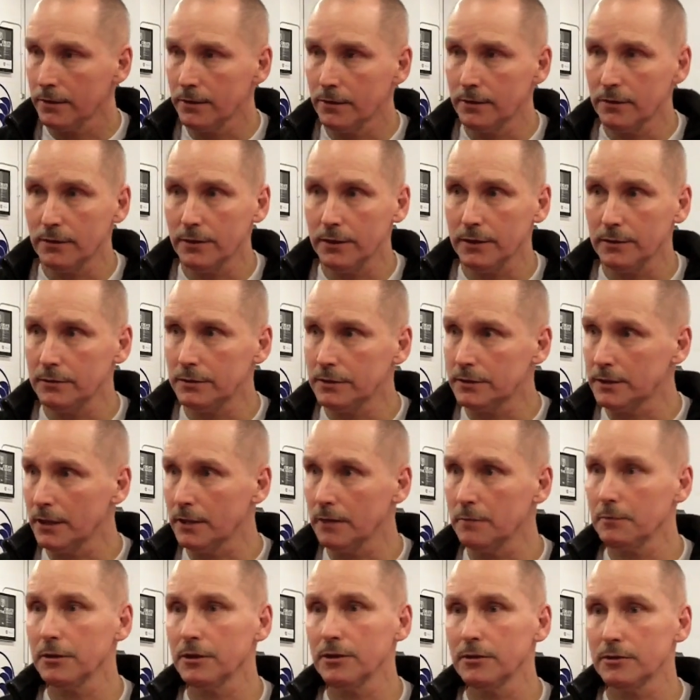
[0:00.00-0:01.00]
You know, he would
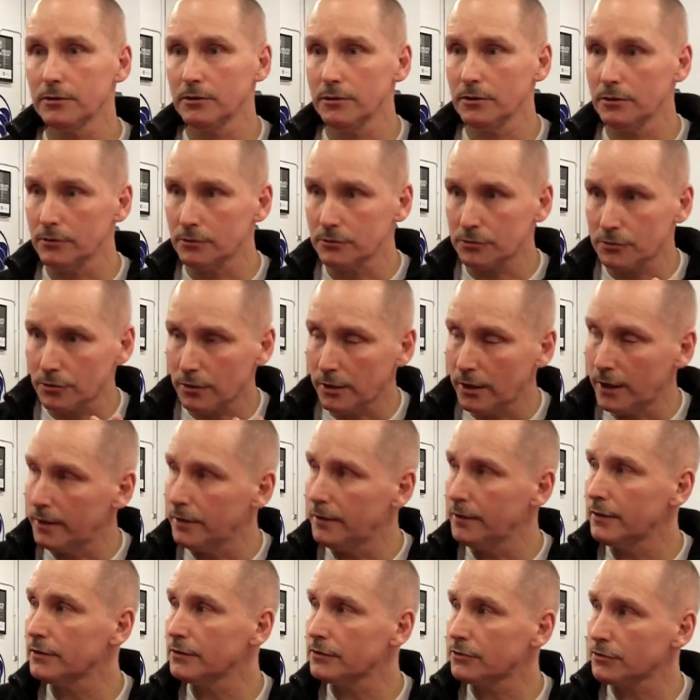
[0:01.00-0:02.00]
tell me, you know,
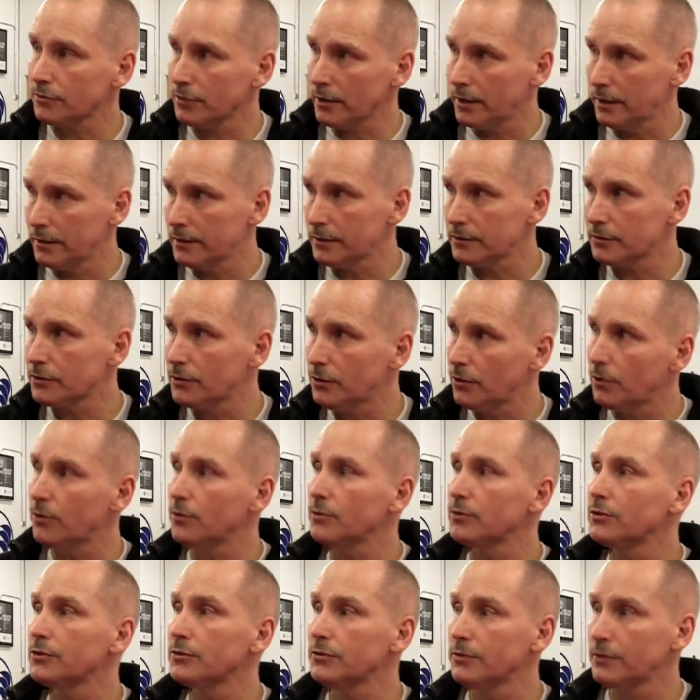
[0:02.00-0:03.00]
try this,
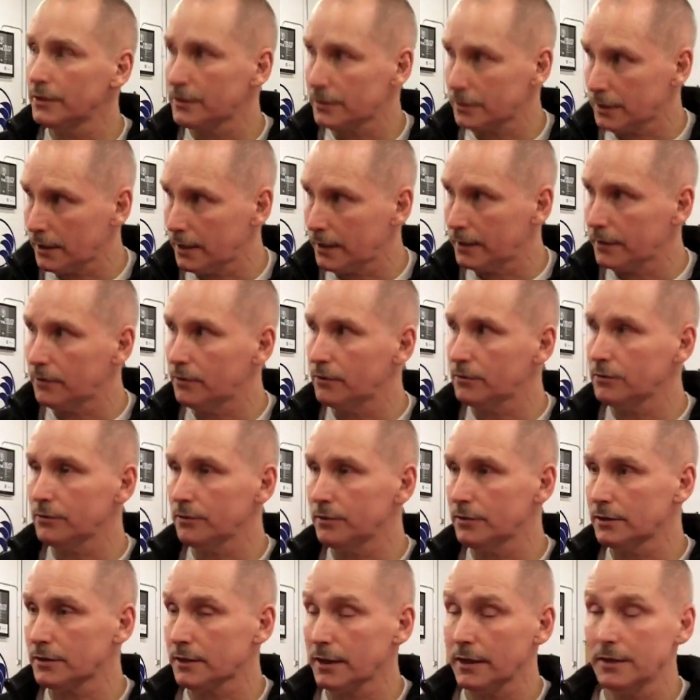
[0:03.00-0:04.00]
go do this guy, go
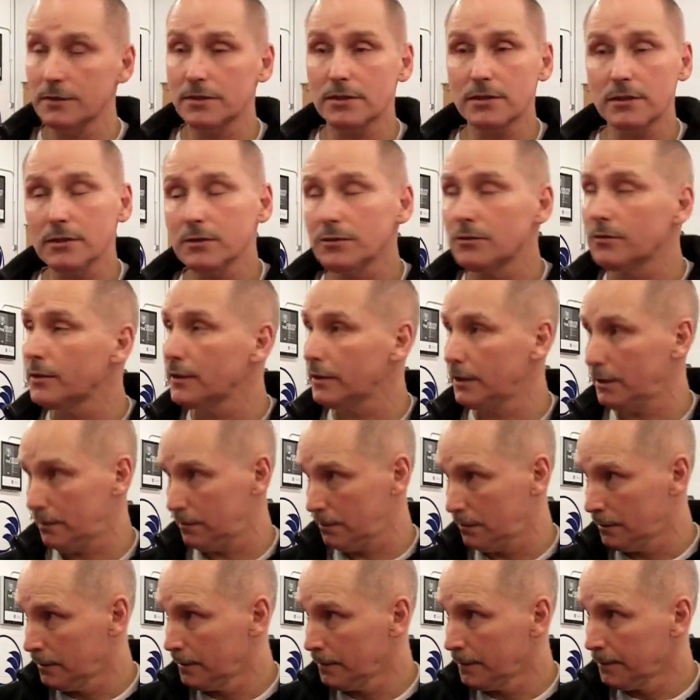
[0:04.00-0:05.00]
do this guy. He's still doing
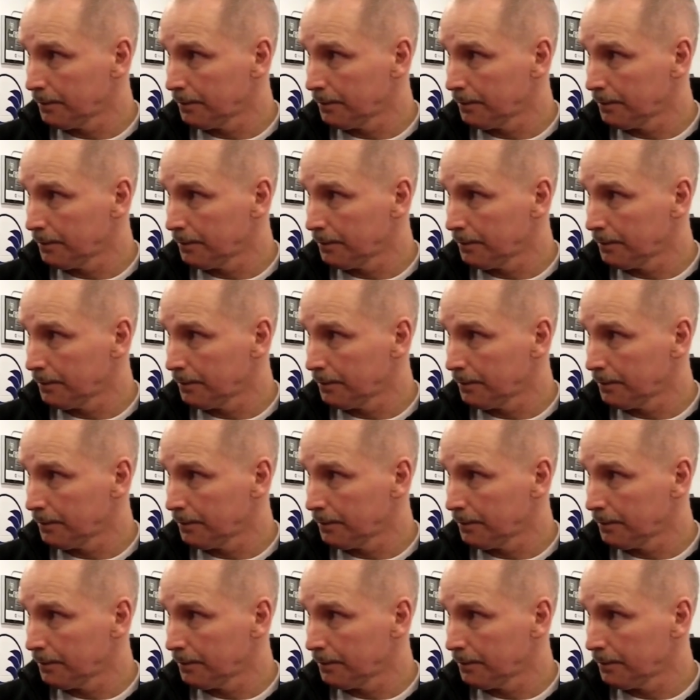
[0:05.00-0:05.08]
it.